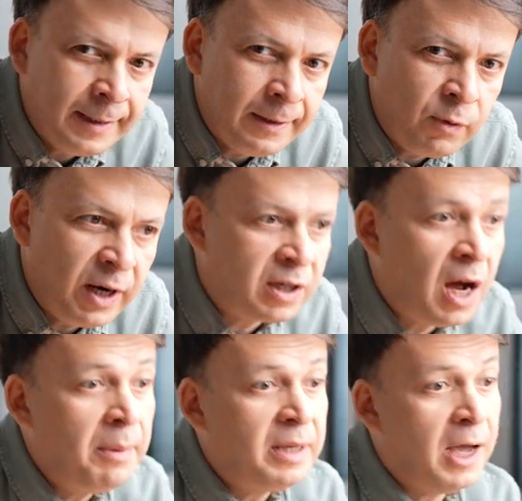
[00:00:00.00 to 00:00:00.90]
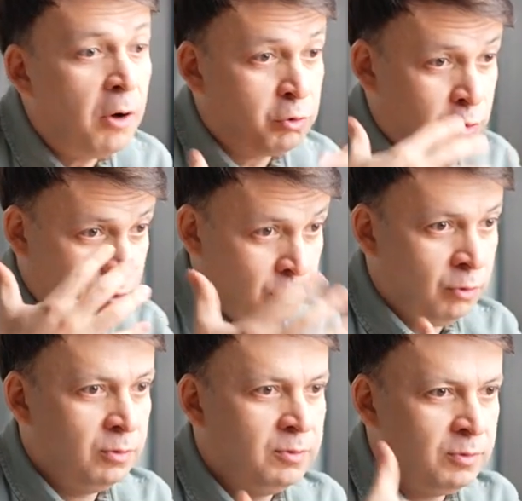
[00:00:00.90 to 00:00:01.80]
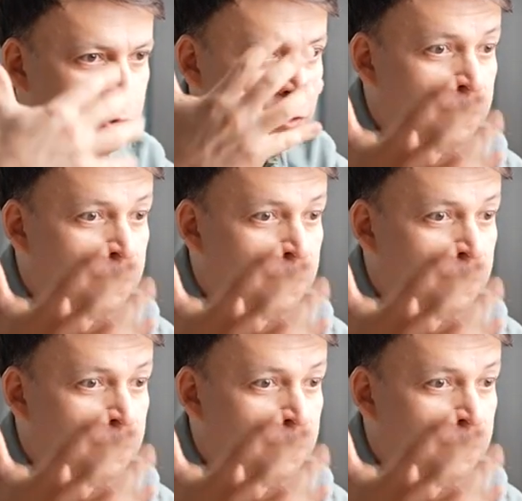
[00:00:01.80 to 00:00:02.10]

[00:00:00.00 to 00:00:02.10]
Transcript: We're coming now to, you know,